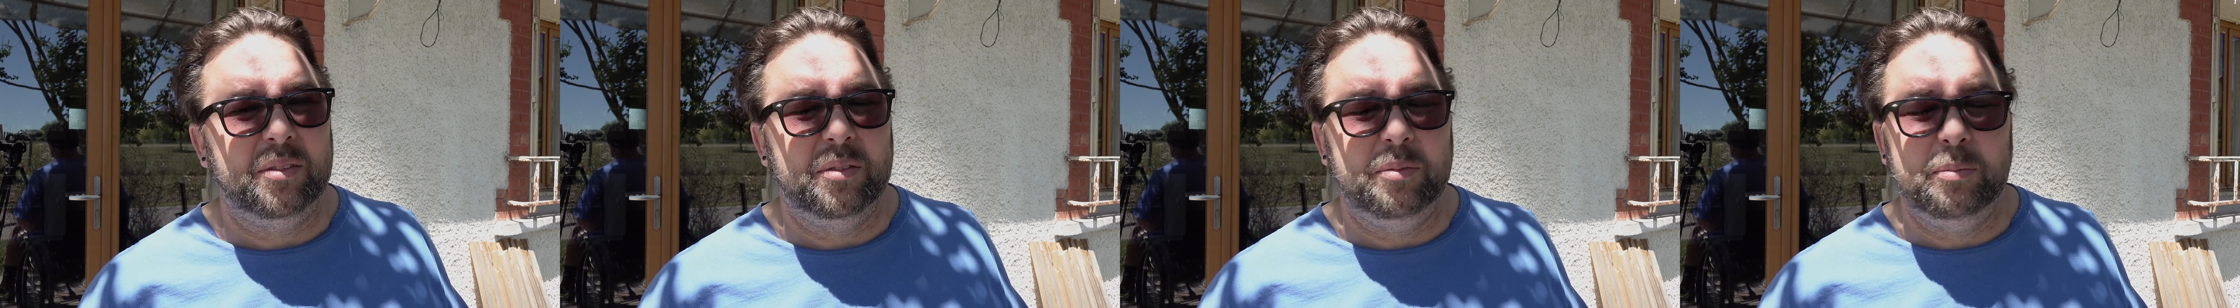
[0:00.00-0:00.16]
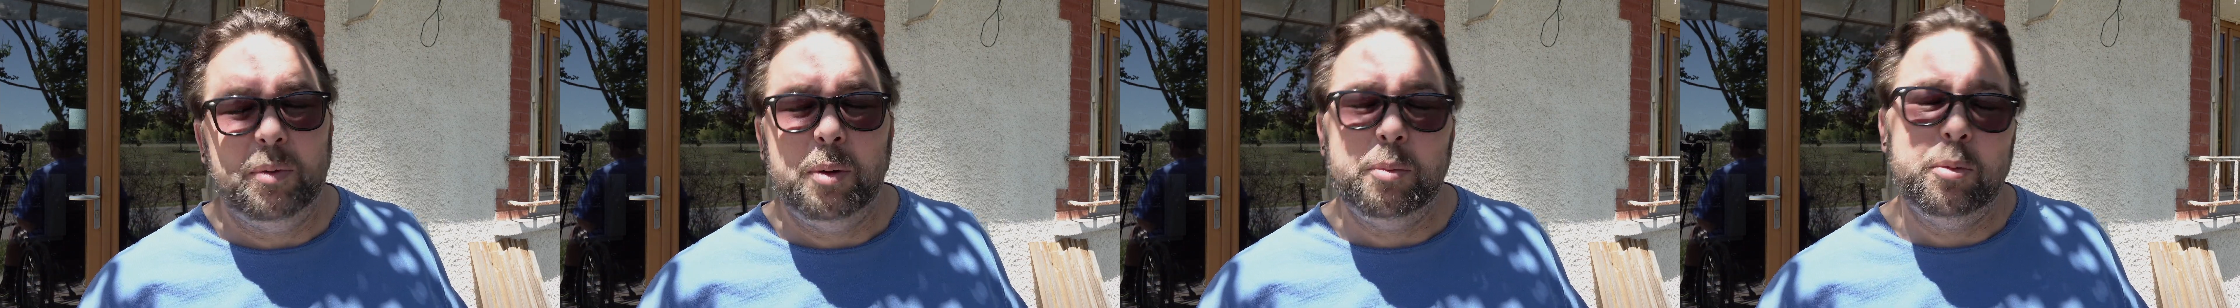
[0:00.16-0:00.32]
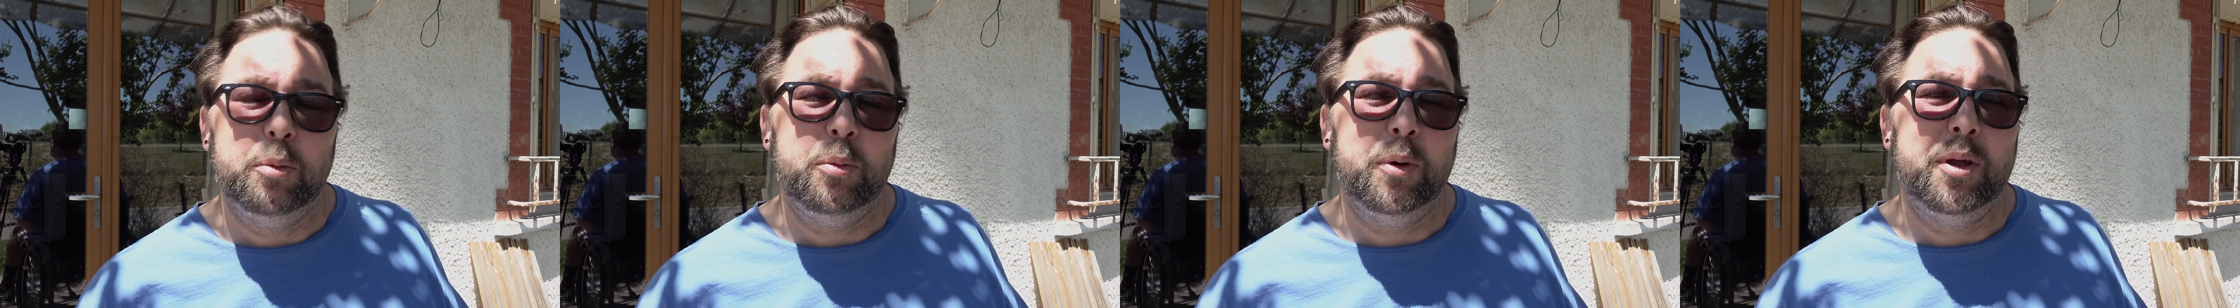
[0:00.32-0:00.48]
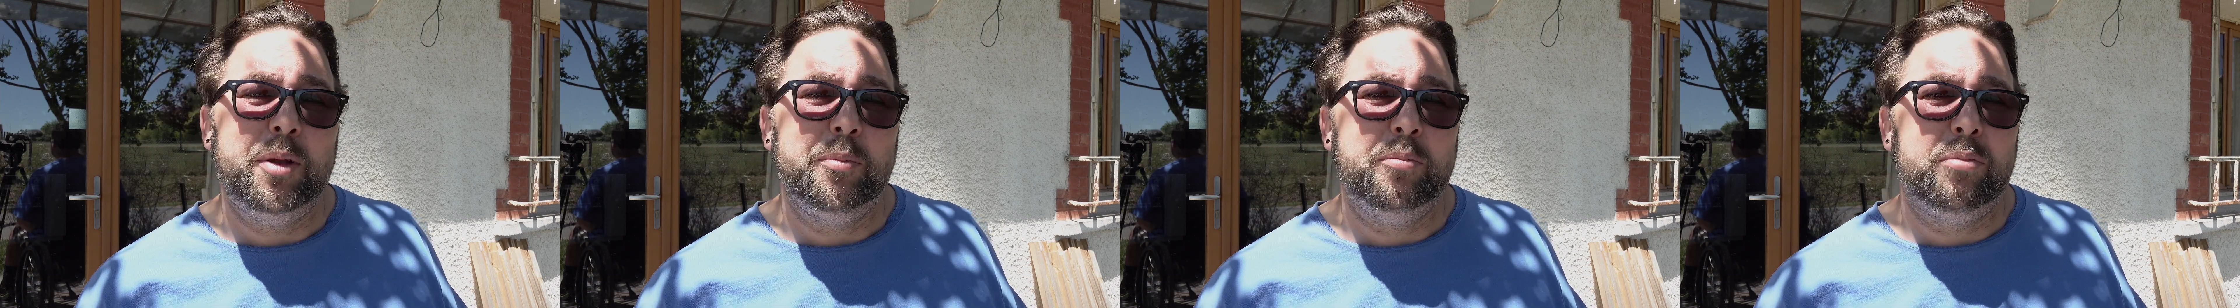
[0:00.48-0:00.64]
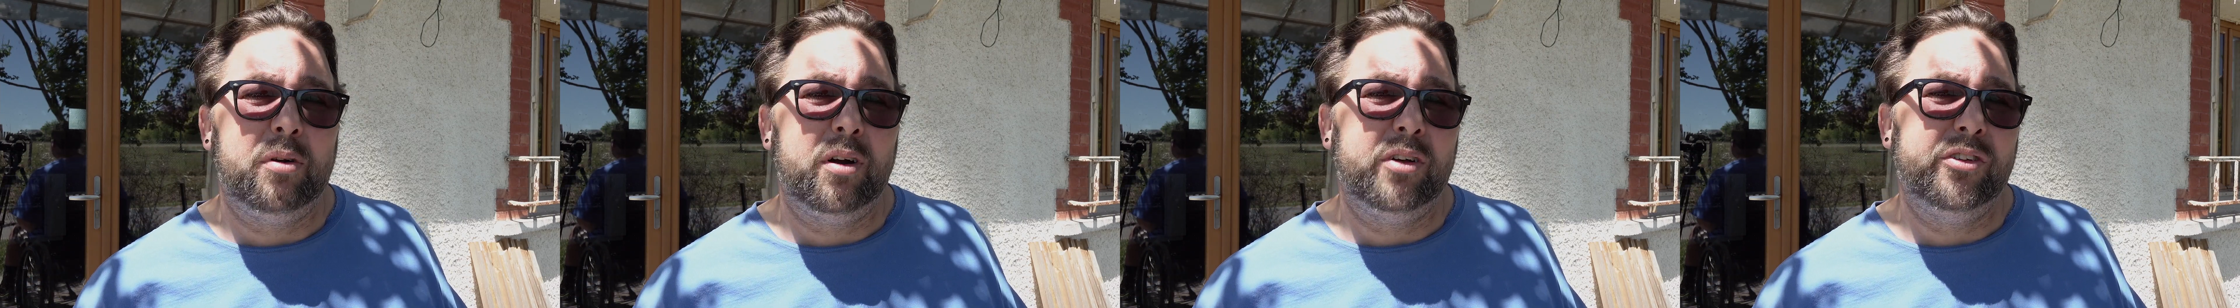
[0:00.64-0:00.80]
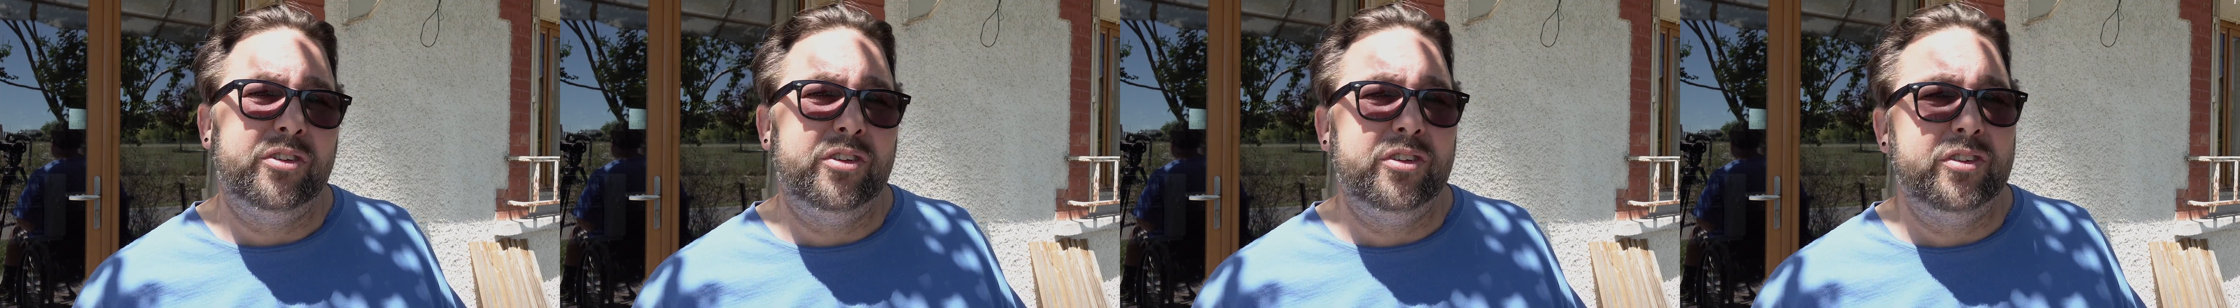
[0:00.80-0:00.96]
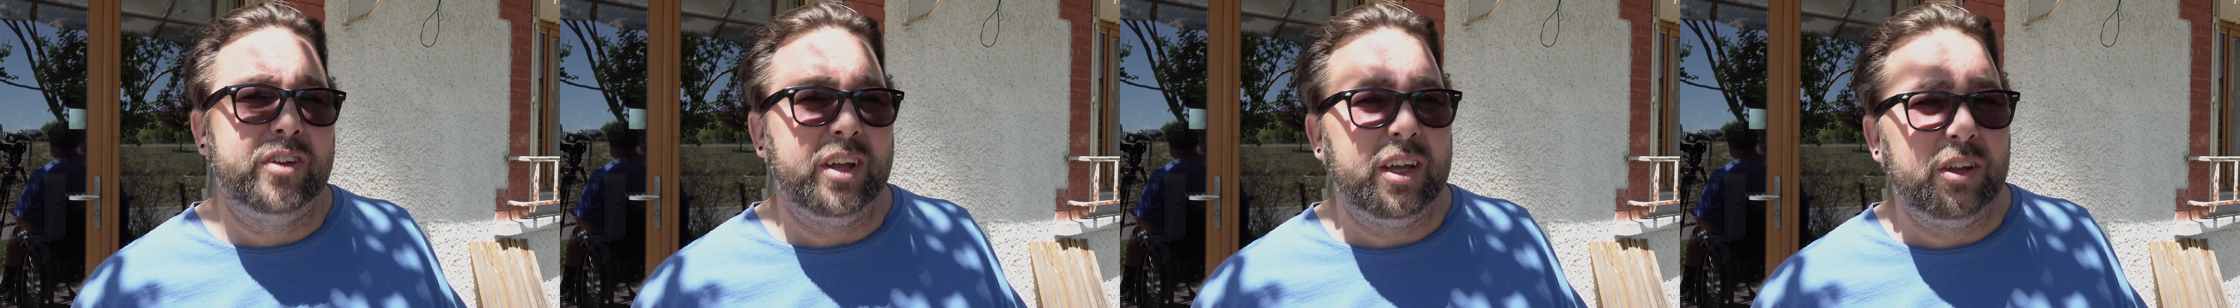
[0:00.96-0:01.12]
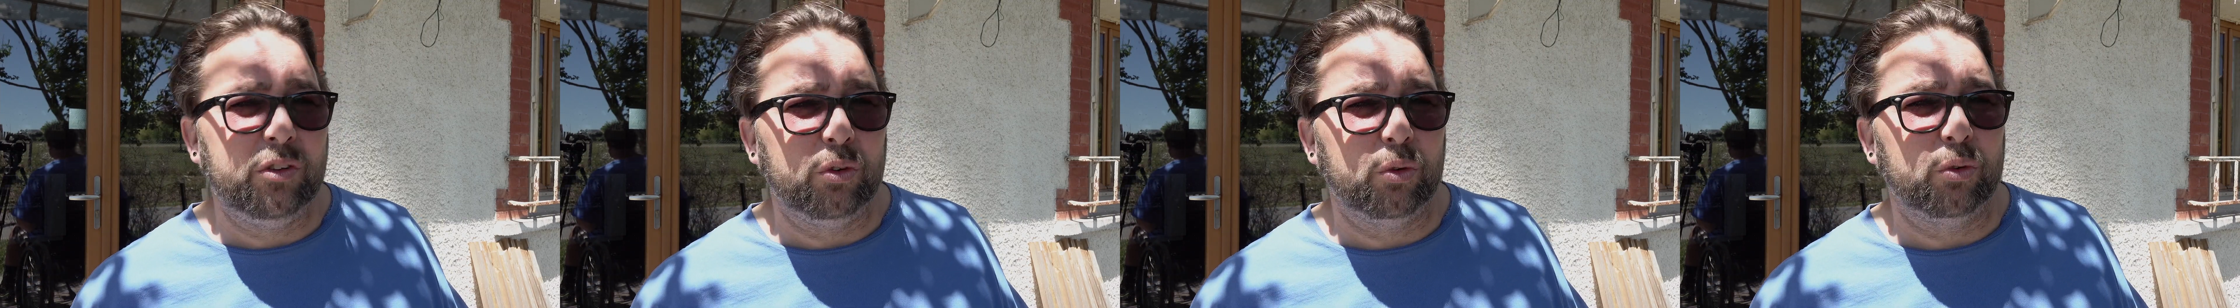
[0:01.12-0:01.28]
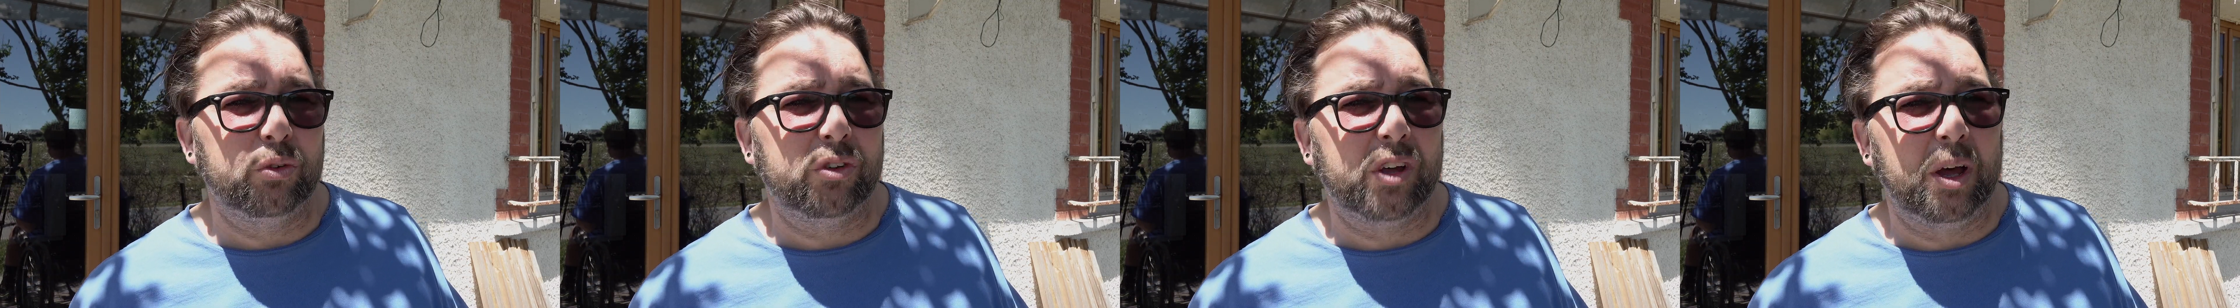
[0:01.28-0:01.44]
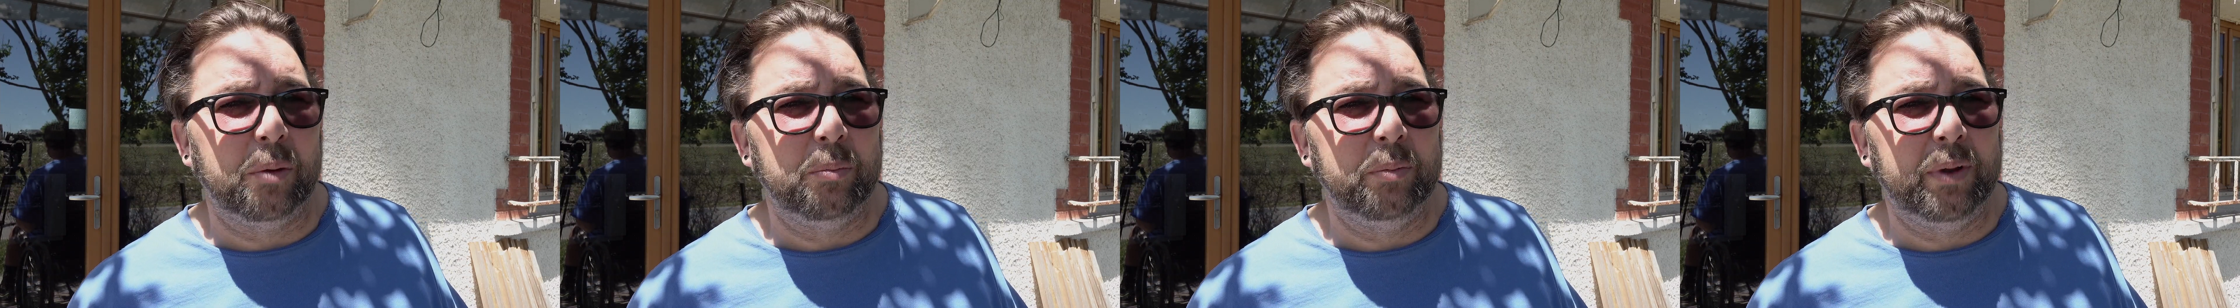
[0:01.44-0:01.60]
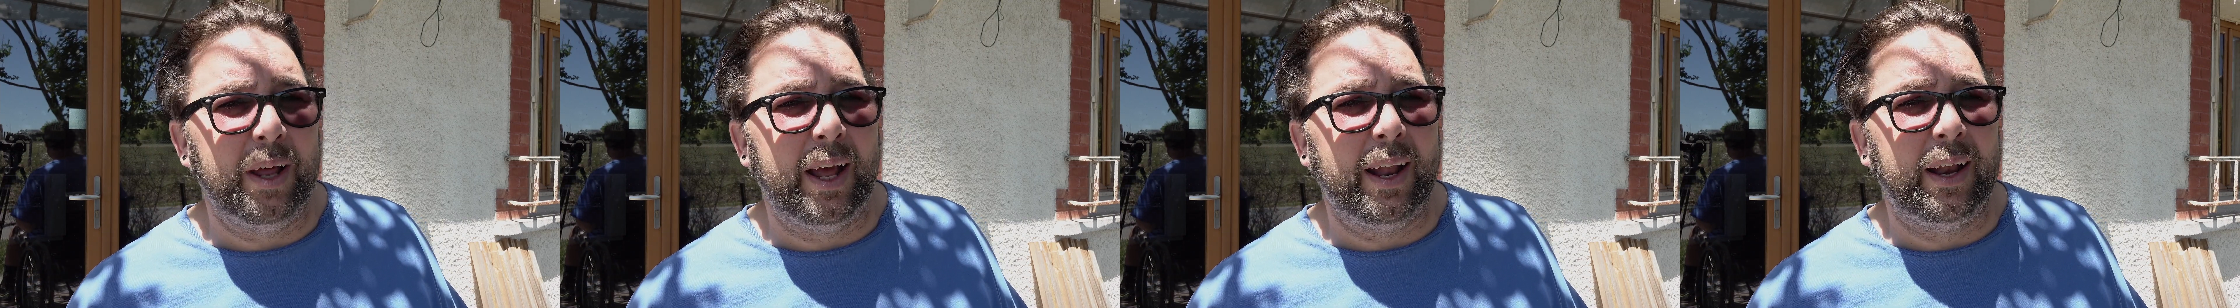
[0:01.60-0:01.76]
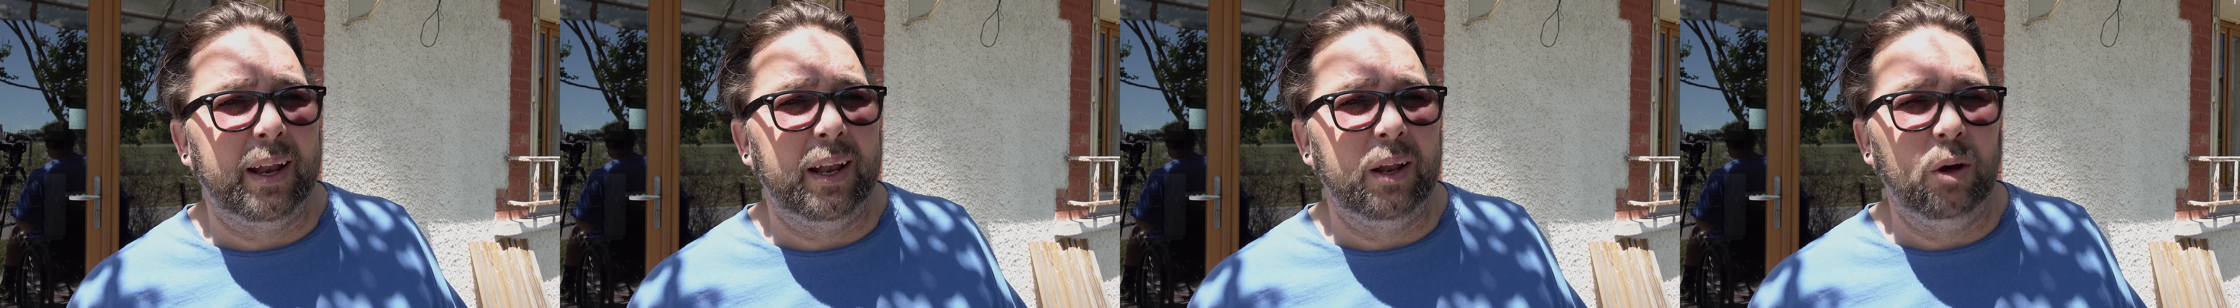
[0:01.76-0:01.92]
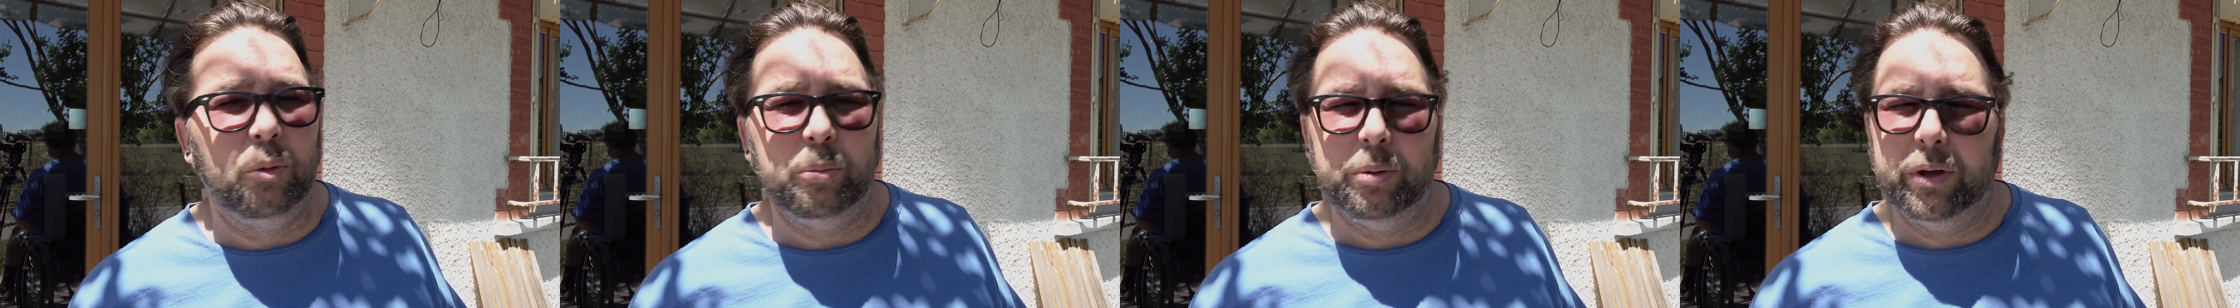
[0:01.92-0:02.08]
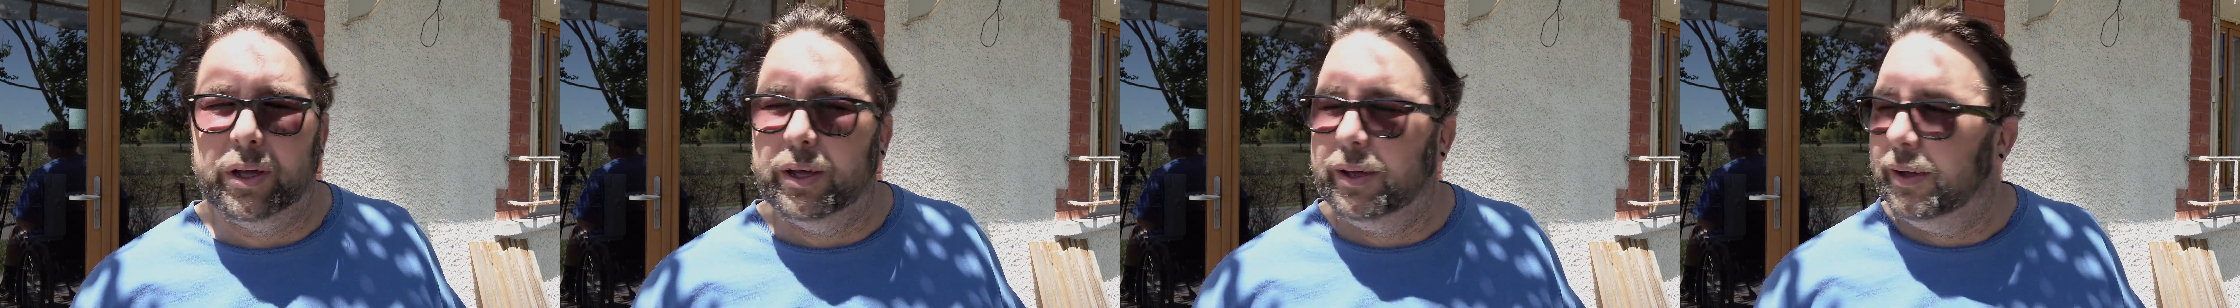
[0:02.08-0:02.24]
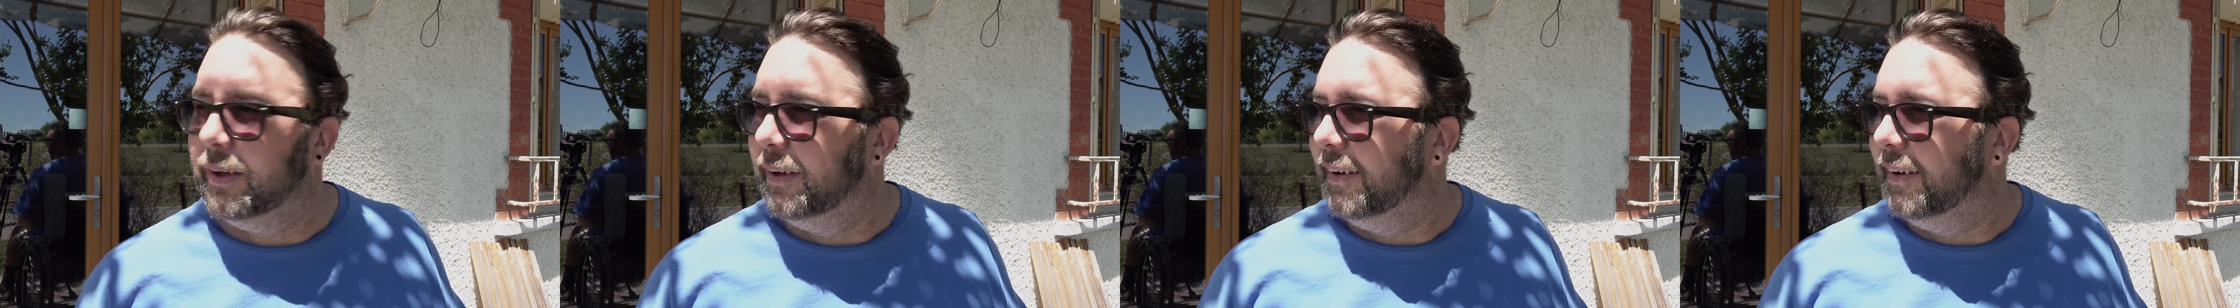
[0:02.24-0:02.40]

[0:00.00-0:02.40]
Maybe when price of diesels come down a little bit.